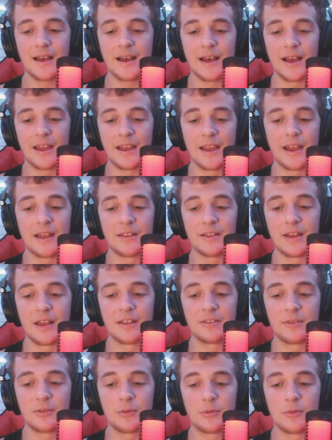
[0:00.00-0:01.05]

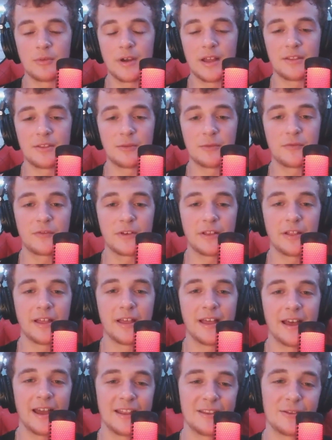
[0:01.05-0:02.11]
I do
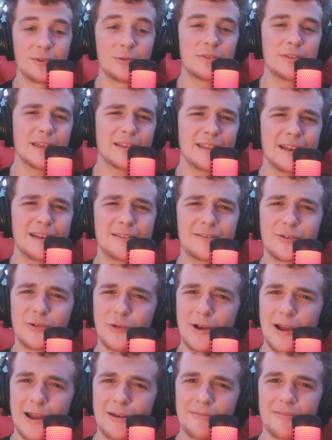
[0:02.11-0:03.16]
think that is a
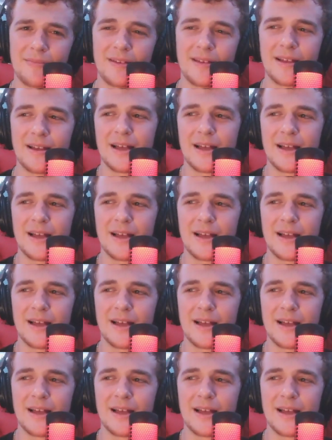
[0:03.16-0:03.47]
crime.